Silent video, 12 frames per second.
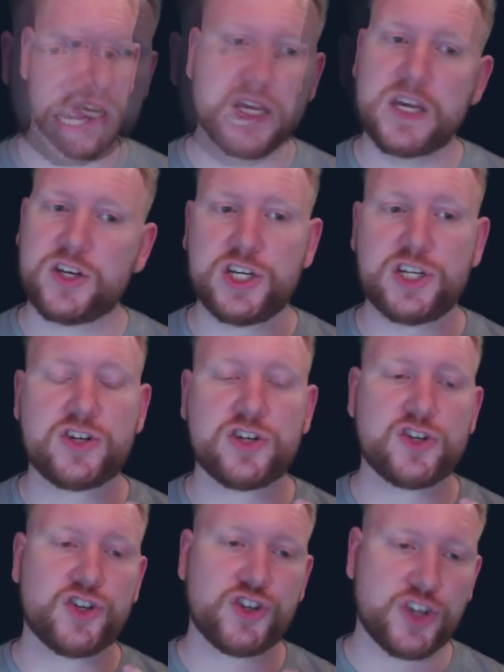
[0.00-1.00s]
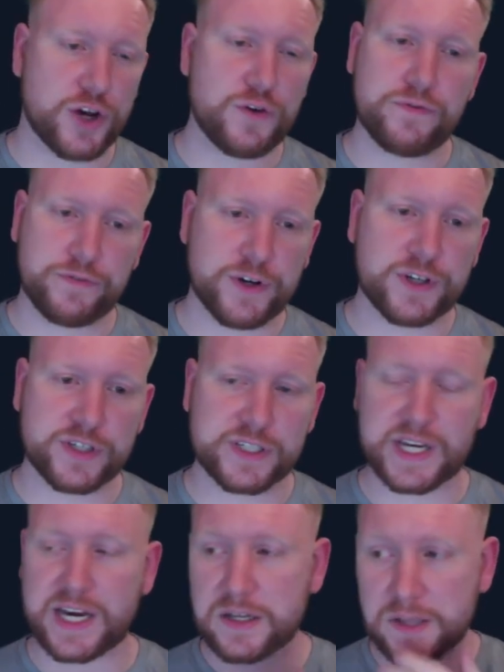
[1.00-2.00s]
She's just so
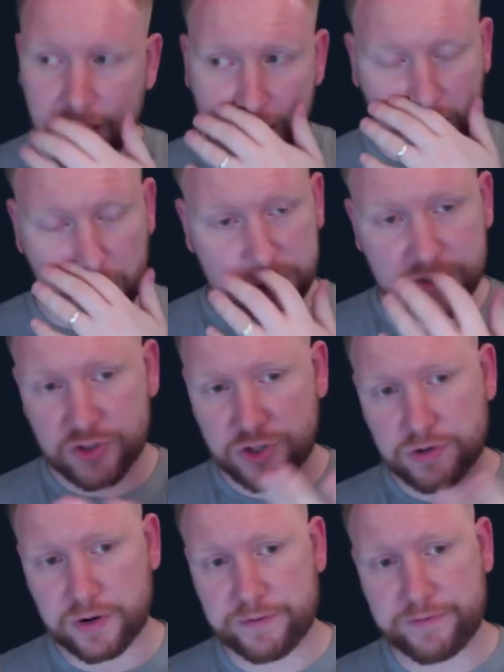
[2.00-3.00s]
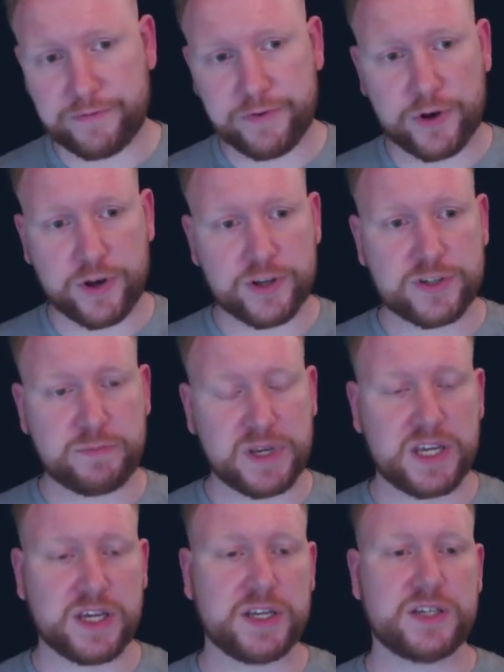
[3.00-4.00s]
versatile. I wasn't sure at first
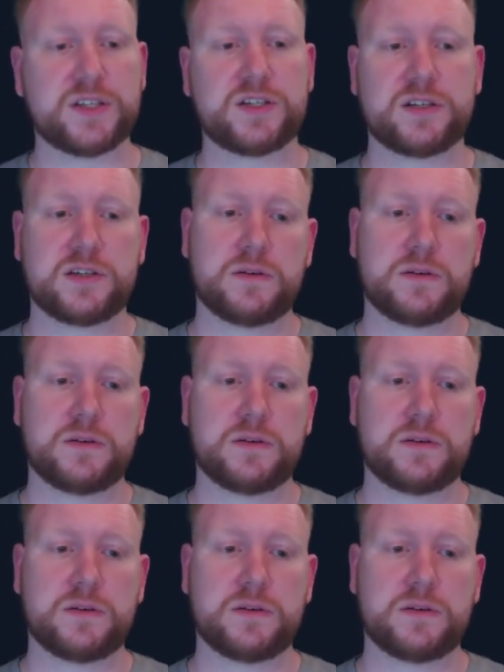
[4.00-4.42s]
because